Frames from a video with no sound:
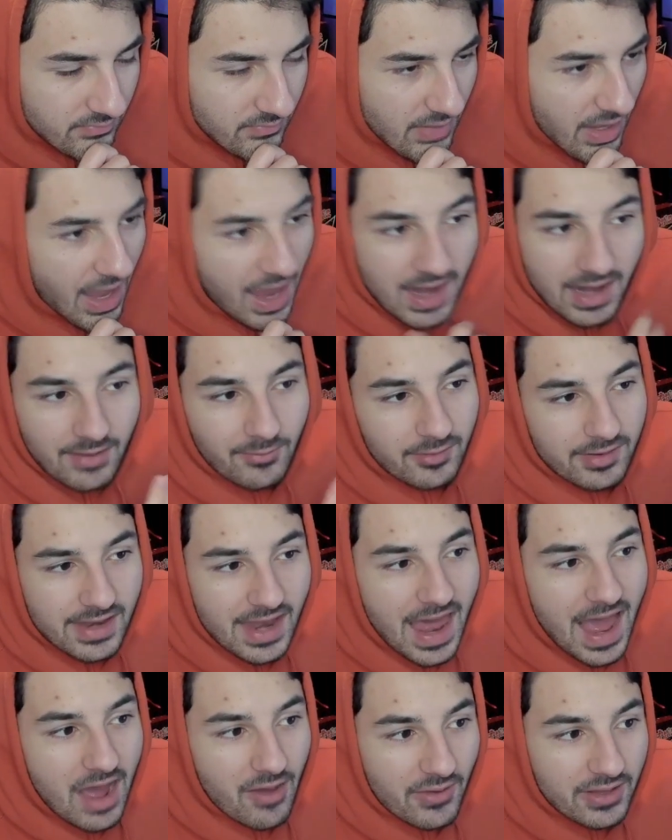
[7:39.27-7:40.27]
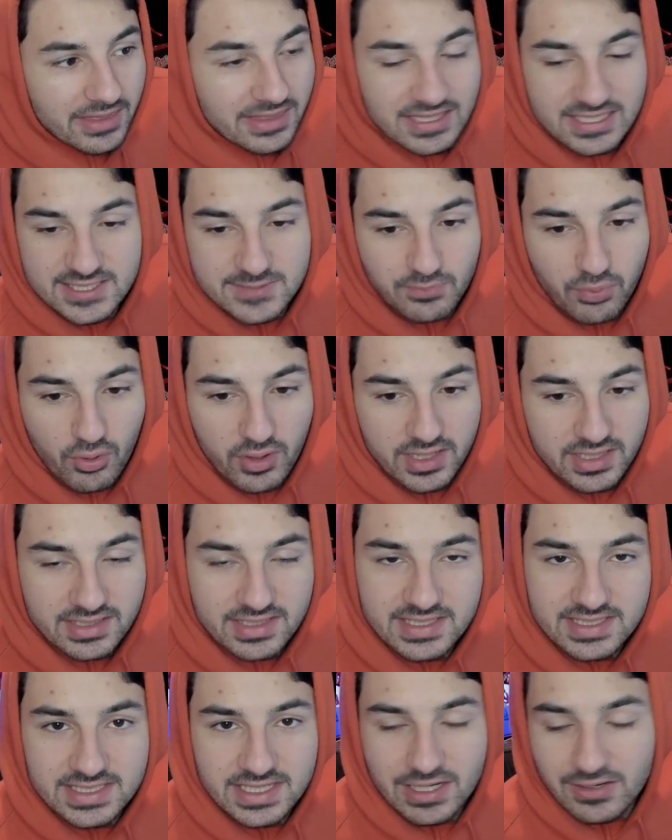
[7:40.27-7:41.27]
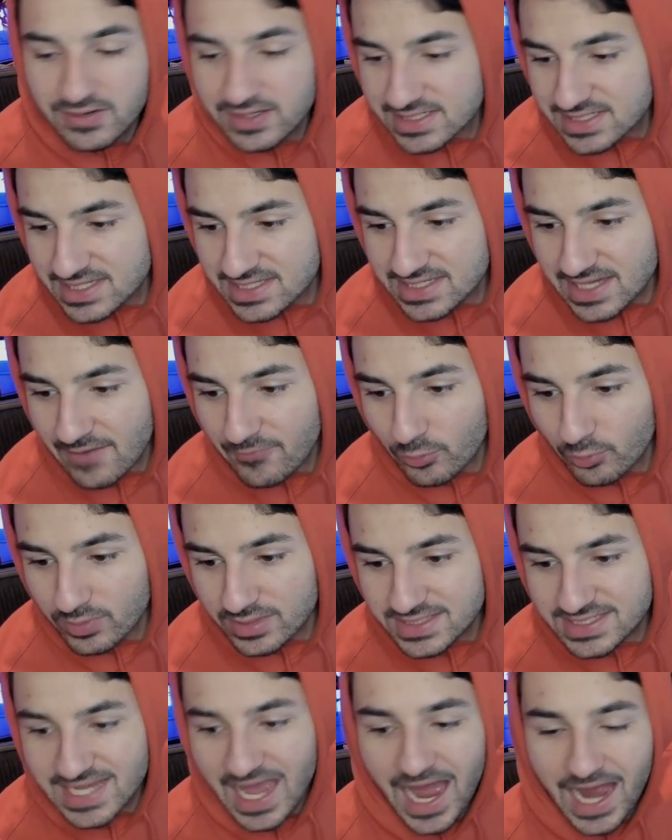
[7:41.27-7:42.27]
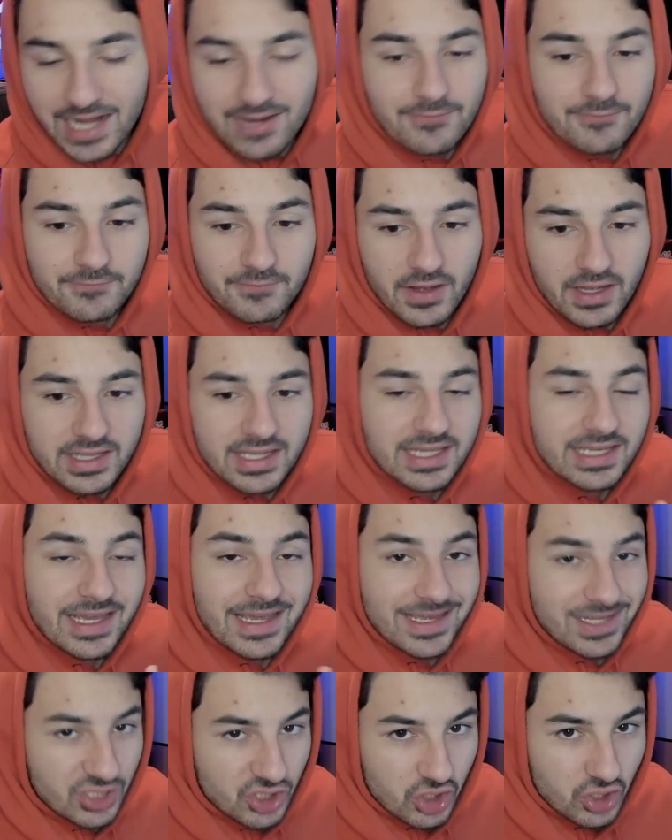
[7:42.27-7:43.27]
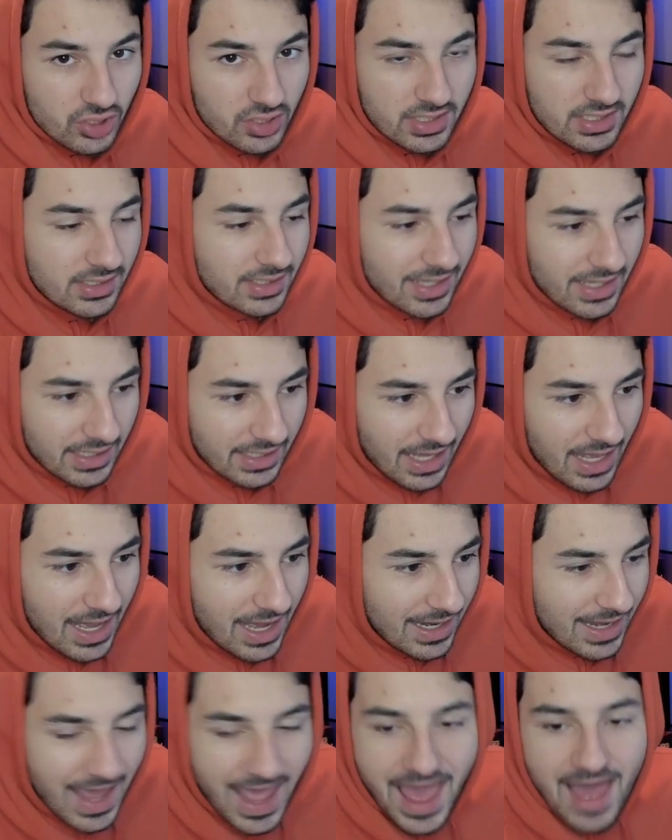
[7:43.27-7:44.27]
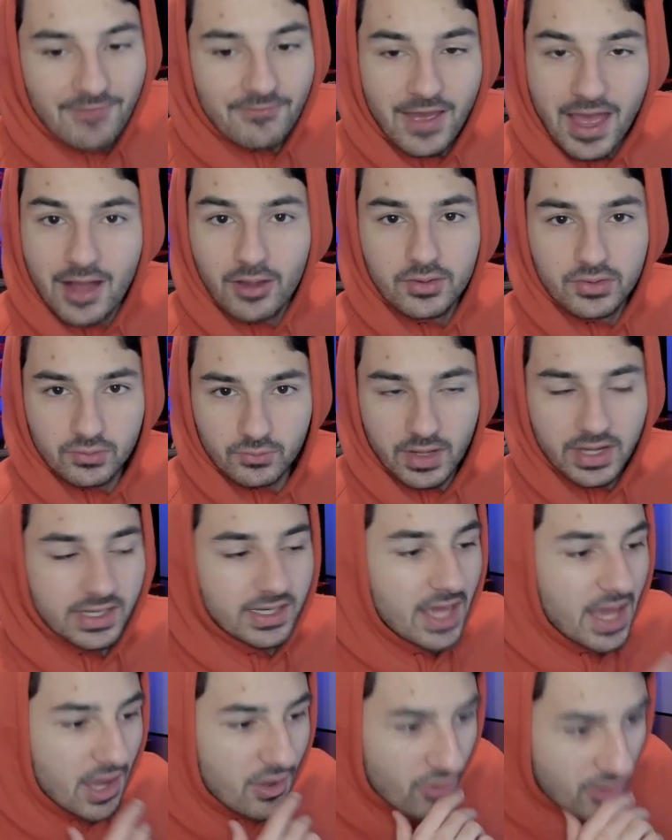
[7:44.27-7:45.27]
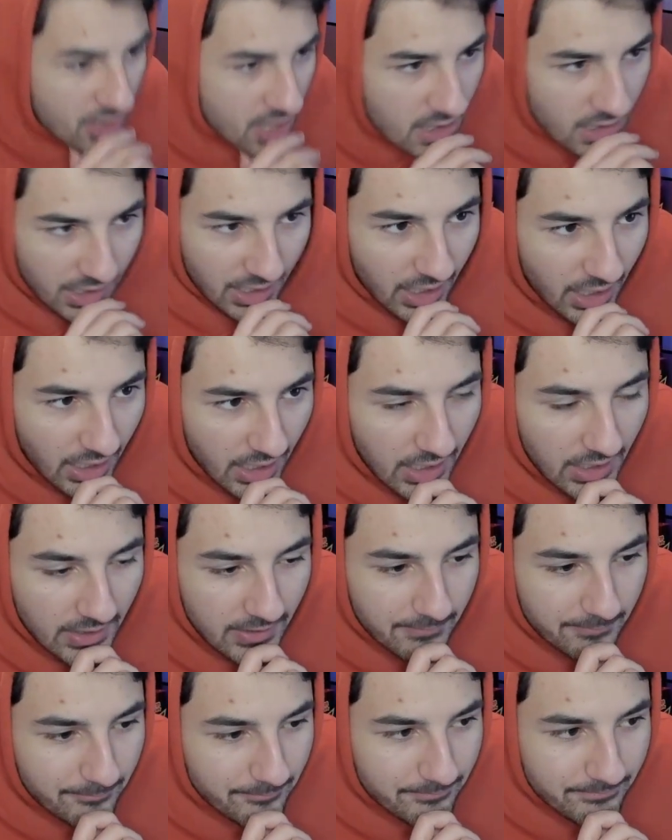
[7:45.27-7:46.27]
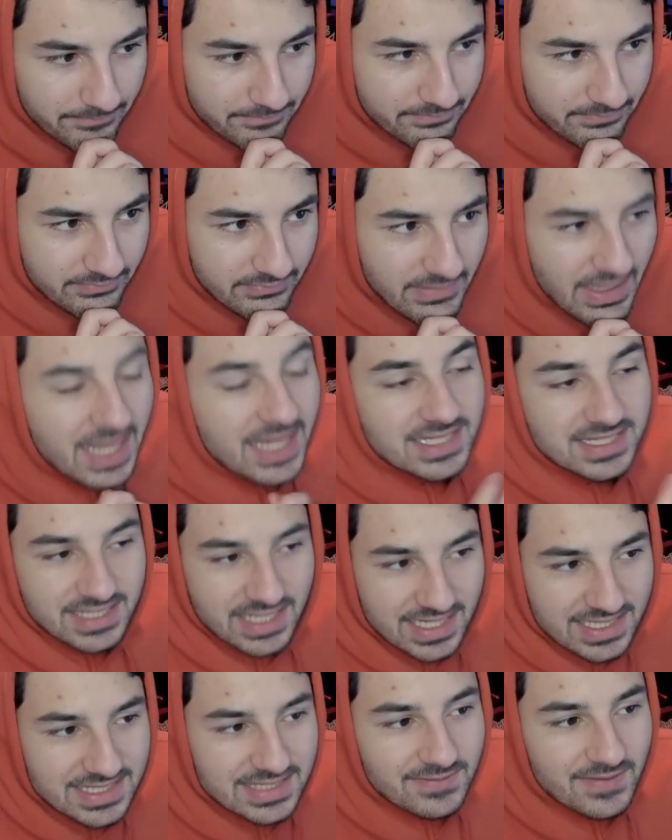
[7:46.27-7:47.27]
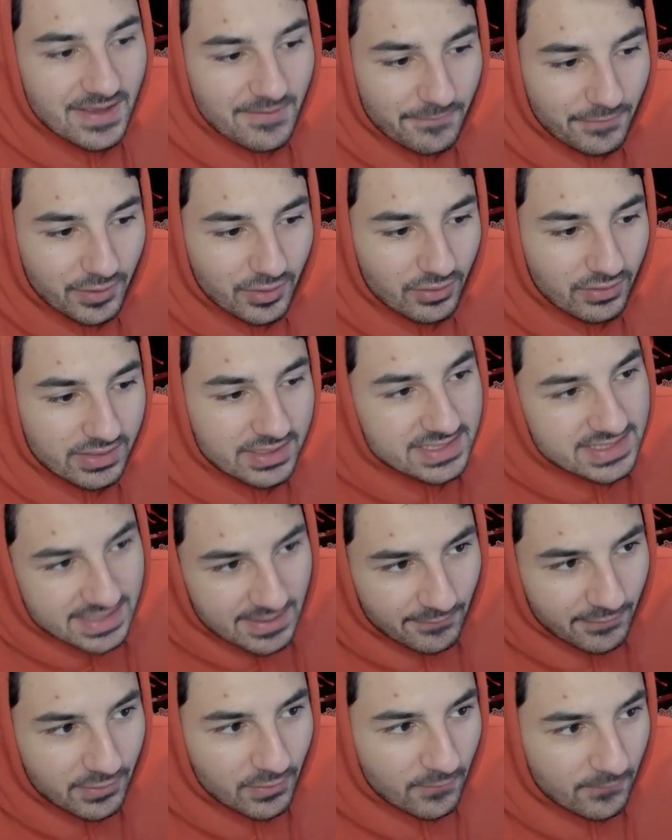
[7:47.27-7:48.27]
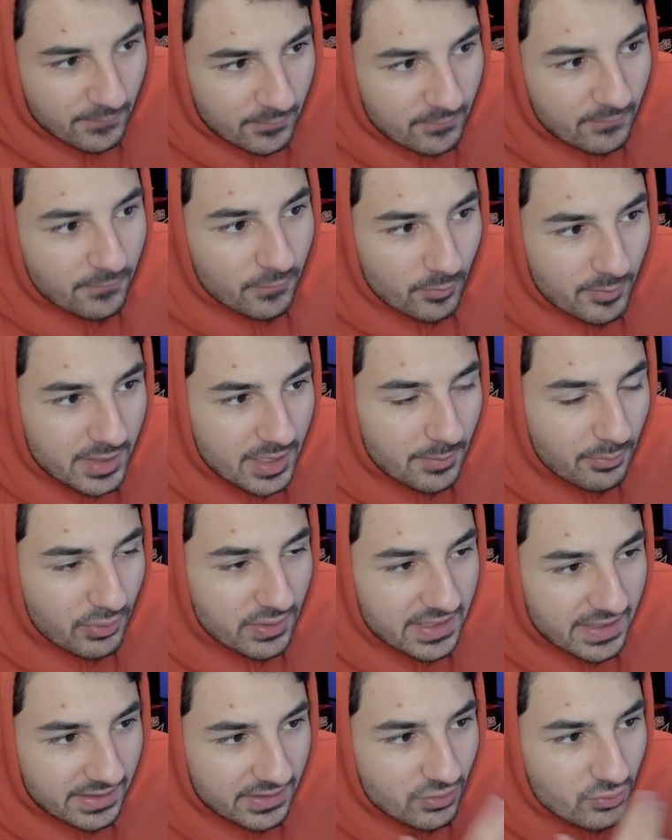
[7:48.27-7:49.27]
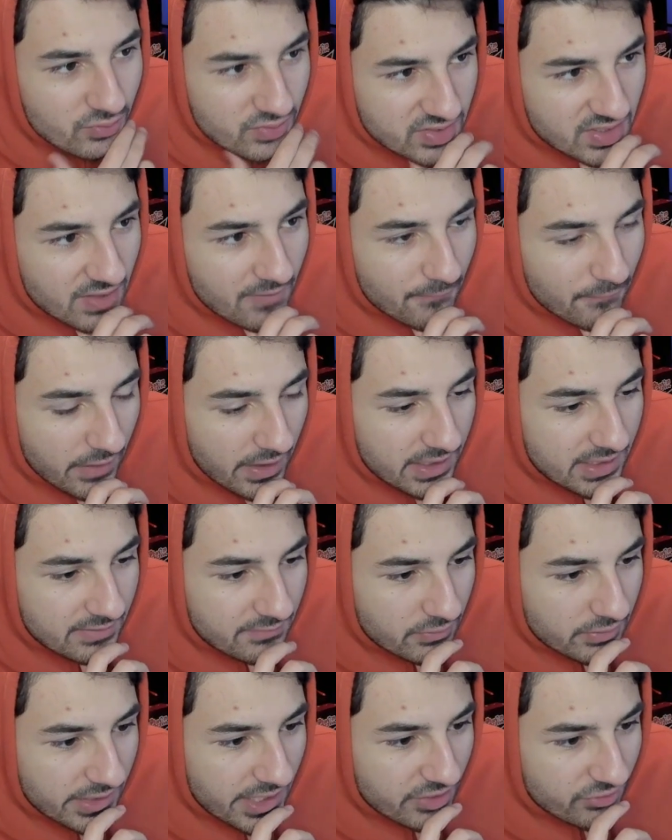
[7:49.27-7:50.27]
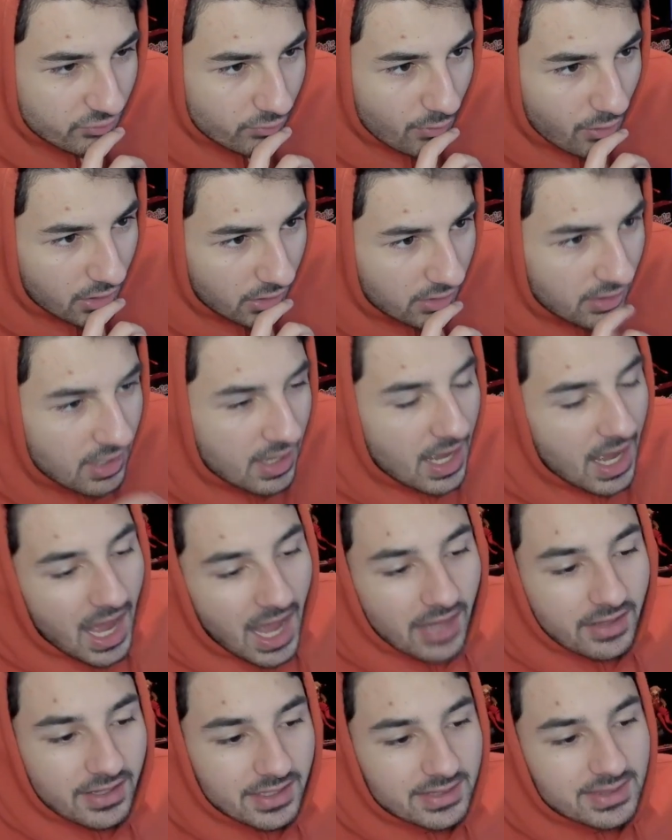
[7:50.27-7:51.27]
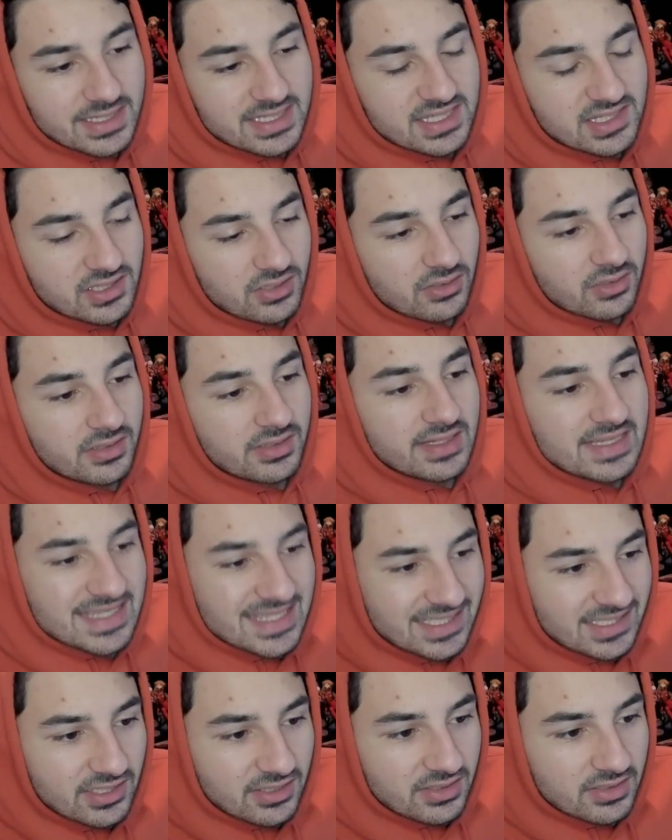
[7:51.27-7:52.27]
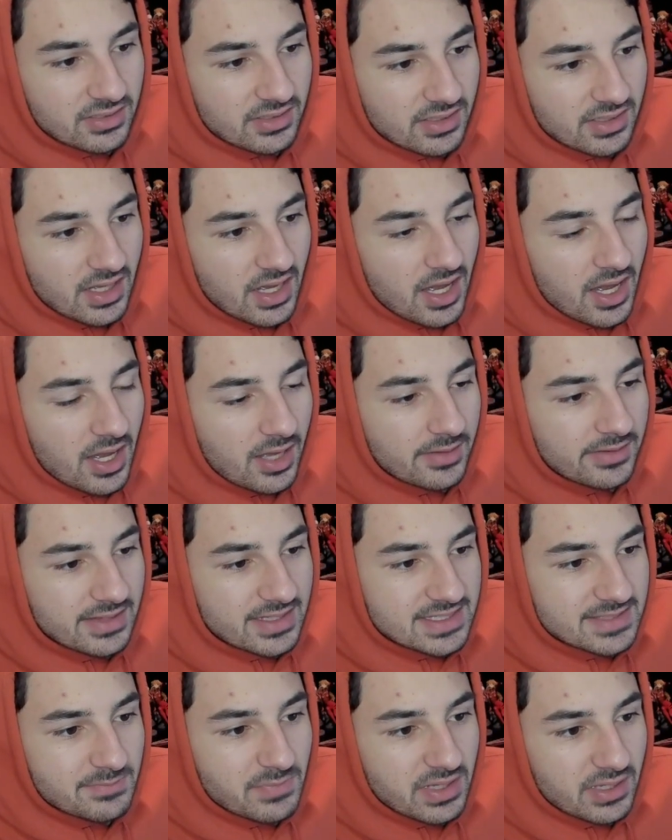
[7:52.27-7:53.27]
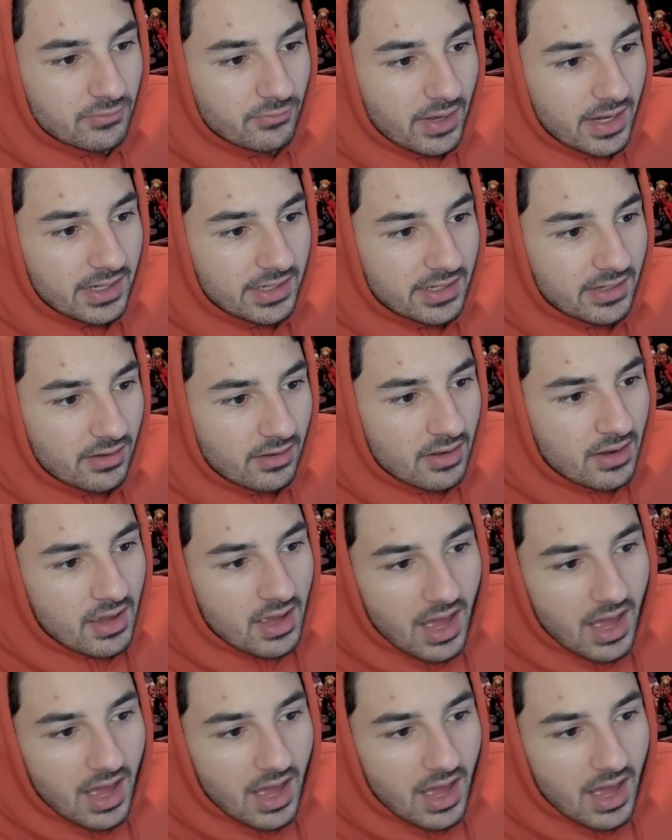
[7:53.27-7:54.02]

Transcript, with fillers: And now at this point in the series, since everyone's kind of fucking injured and like on half health right now, um, it's it's difficult. It's difficult for me to predict who's gonna fight Evil Natural Water. I like this little this little uh this bit right here.